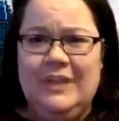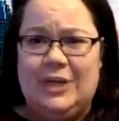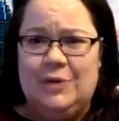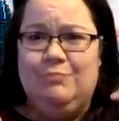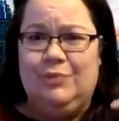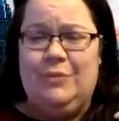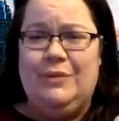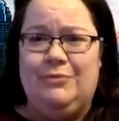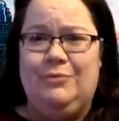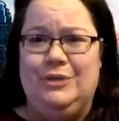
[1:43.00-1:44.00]
you're
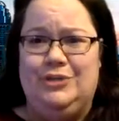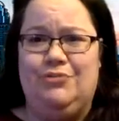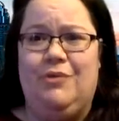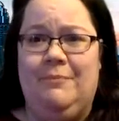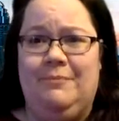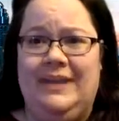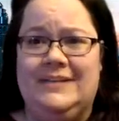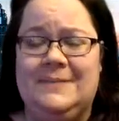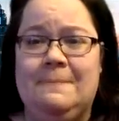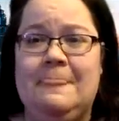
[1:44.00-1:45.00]
blowing through a
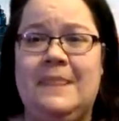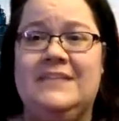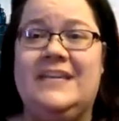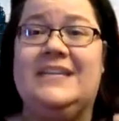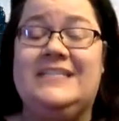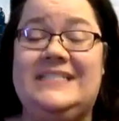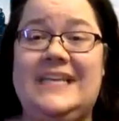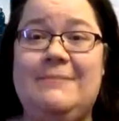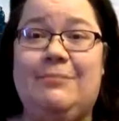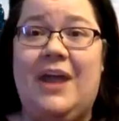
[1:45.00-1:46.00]
trumpet, and take a
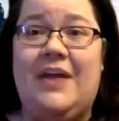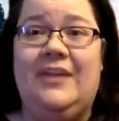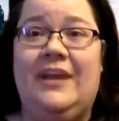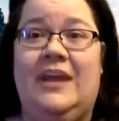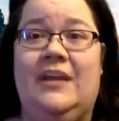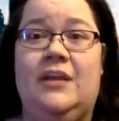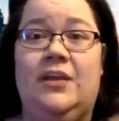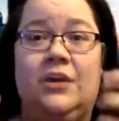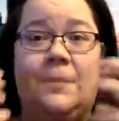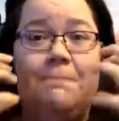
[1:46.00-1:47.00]
deep breath in.
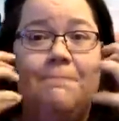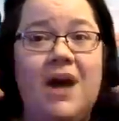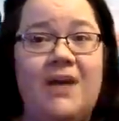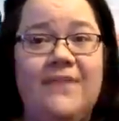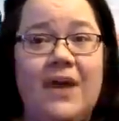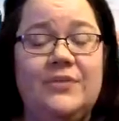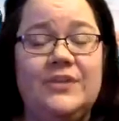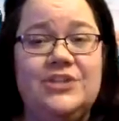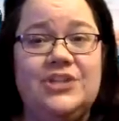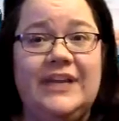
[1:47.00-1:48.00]
You're going to puff out the
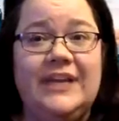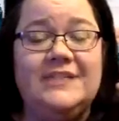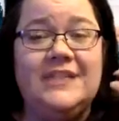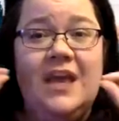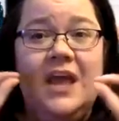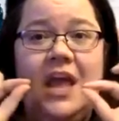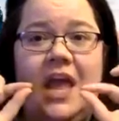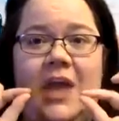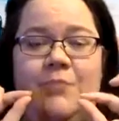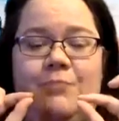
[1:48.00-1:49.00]
cheeks
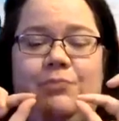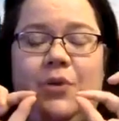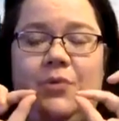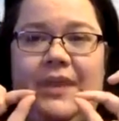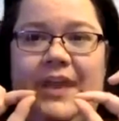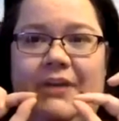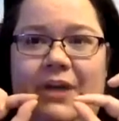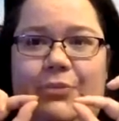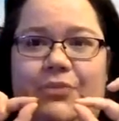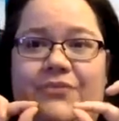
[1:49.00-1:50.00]
and blow the air
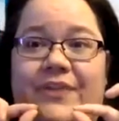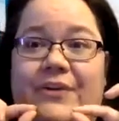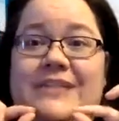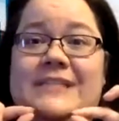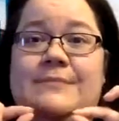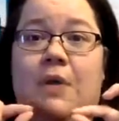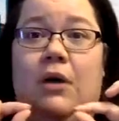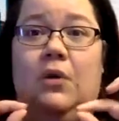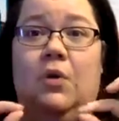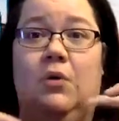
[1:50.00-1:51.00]
out through a very
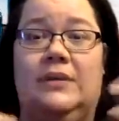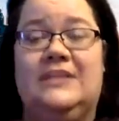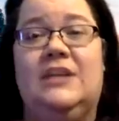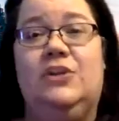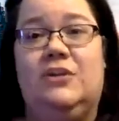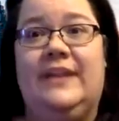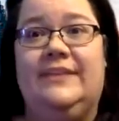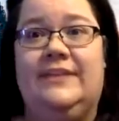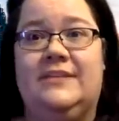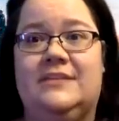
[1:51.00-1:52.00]
small hole. It's going to look
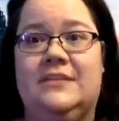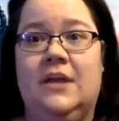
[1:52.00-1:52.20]
like this.